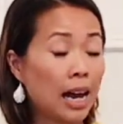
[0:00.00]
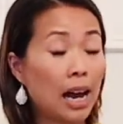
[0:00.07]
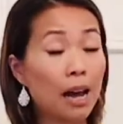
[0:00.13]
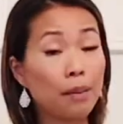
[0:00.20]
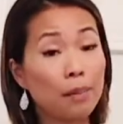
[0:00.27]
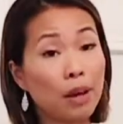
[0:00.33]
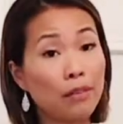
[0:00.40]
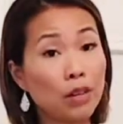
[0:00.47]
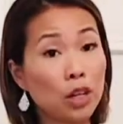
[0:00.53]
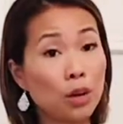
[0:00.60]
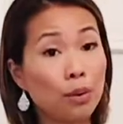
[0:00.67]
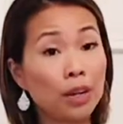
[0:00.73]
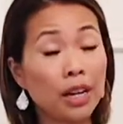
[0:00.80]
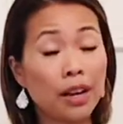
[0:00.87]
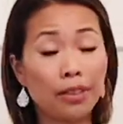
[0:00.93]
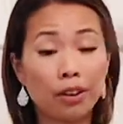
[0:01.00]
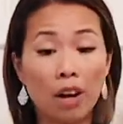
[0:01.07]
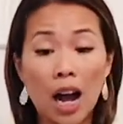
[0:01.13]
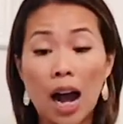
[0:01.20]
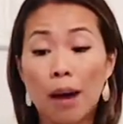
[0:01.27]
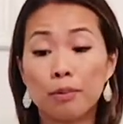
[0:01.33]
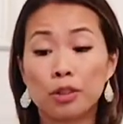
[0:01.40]
I'm giving you another
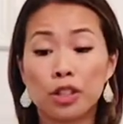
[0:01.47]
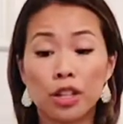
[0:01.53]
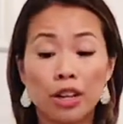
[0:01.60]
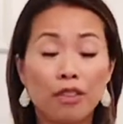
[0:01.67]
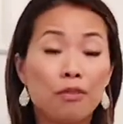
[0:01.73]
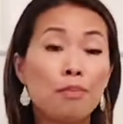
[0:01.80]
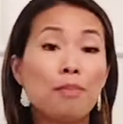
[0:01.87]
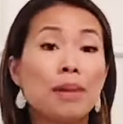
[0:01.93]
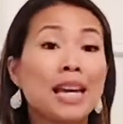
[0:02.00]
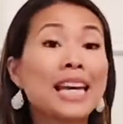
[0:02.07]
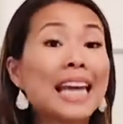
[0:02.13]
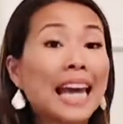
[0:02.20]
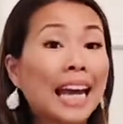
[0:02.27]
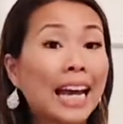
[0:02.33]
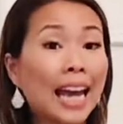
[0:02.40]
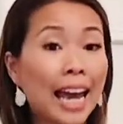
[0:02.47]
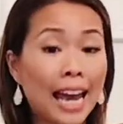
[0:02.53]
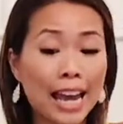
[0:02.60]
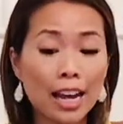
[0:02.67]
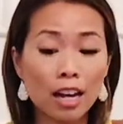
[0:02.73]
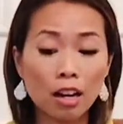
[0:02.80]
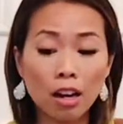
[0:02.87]
option of making
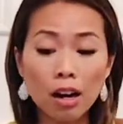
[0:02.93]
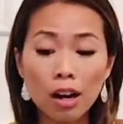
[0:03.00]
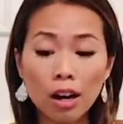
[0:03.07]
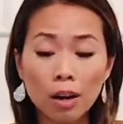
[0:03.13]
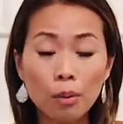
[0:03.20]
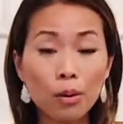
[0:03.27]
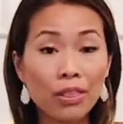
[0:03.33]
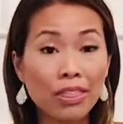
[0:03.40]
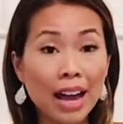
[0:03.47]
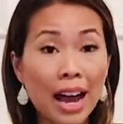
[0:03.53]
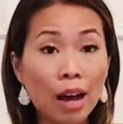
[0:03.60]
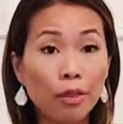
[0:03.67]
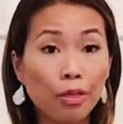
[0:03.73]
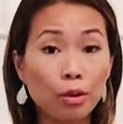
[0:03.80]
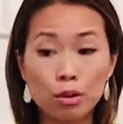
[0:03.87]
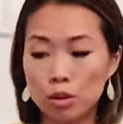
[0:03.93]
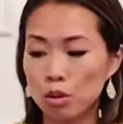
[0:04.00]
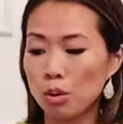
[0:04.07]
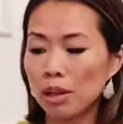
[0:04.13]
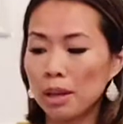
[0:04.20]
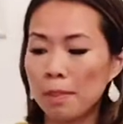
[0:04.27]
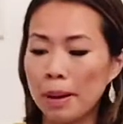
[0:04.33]
a car without those
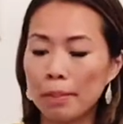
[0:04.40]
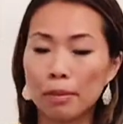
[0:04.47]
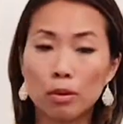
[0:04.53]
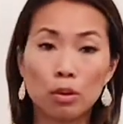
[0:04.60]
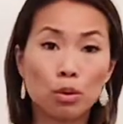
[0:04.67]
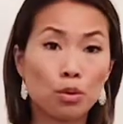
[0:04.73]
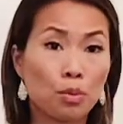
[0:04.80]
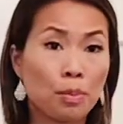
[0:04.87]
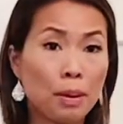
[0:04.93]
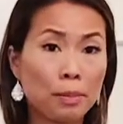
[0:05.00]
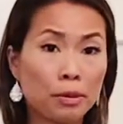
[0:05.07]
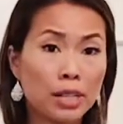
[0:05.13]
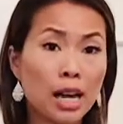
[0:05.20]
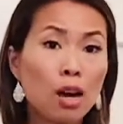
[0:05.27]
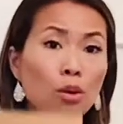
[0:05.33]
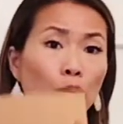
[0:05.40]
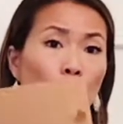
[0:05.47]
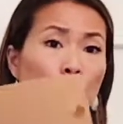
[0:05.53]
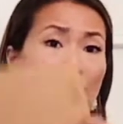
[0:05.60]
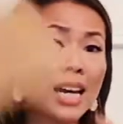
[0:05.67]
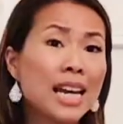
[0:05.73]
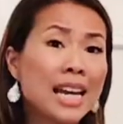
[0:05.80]
toilet paper rolls or paper towel
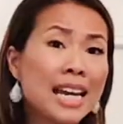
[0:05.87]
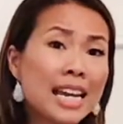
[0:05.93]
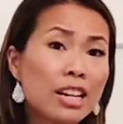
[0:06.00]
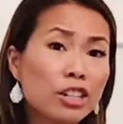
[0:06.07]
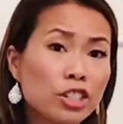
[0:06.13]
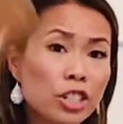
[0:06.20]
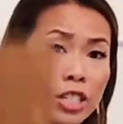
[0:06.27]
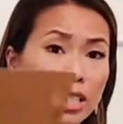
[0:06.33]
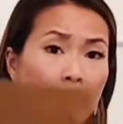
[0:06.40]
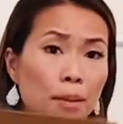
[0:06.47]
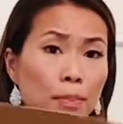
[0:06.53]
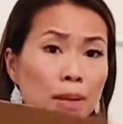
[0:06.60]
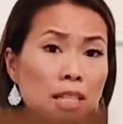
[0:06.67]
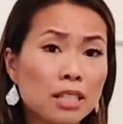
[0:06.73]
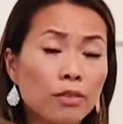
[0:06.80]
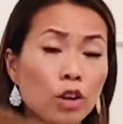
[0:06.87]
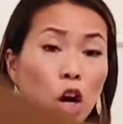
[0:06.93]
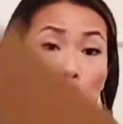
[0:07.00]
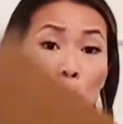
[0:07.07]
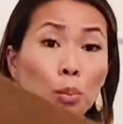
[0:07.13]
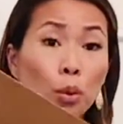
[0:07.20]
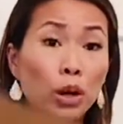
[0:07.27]
rolls. Here's just a piece of
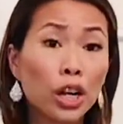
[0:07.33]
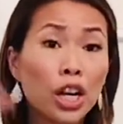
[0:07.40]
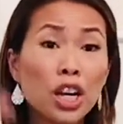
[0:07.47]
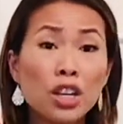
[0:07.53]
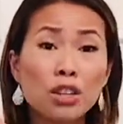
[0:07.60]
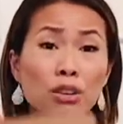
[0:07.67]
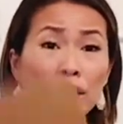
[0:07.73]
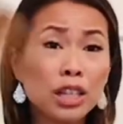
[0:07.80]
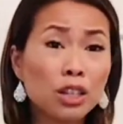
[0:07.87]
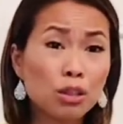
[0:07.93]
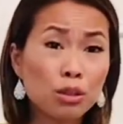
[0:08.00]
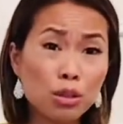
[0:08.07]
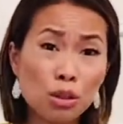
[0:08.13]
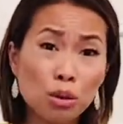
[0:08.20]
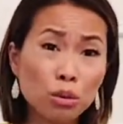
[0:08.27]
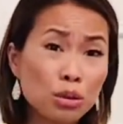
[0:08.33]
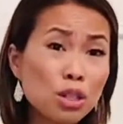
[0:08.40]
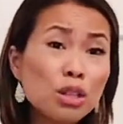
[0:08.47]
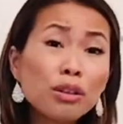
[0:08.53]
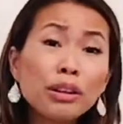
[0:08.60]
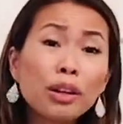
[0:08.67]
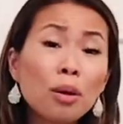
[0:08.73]
cardboard. You can use an old
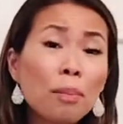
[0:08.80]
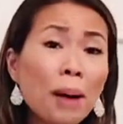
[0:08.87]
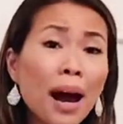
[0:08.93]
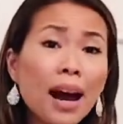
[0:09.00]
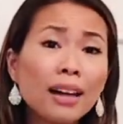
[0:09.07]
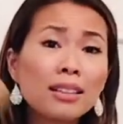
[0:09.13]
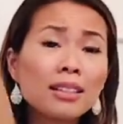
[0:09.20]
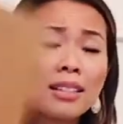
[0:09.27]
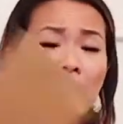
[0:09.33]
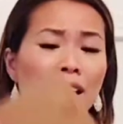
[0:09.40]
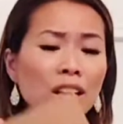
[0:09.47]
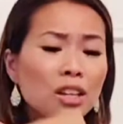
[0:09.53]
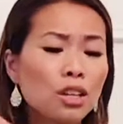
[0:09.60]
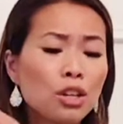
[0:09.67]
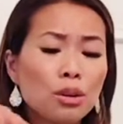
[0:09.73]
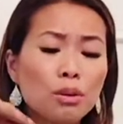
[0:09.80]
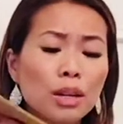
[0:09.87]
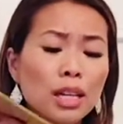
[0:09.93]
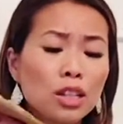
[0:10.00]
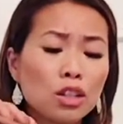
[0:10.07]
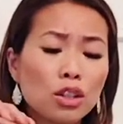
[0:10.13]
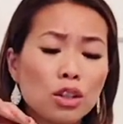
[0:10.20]
cereal box. You
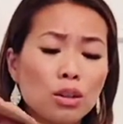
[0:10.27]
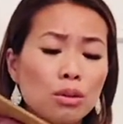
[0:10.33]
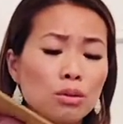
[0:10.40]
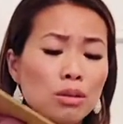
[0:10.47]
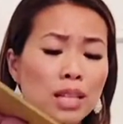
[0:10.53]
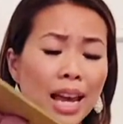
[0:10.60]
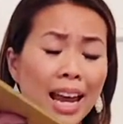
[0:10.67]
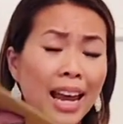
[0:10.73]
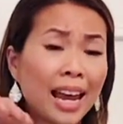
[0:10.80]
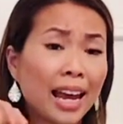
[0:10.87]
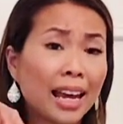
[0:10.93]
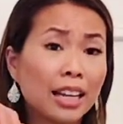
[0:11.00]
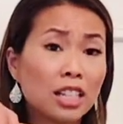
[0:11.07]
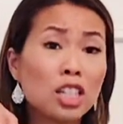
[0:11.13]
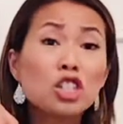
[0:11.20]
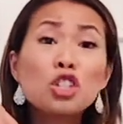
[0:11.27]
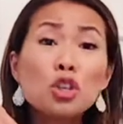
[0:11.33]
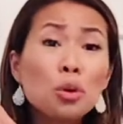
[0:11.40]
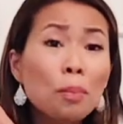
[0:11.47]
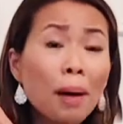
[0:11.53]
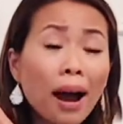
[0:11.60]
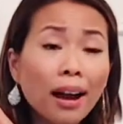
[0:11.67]
can use a
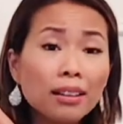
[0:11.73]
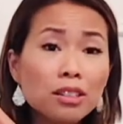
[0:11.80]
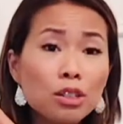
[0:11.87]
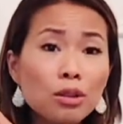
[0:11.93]
tissue box.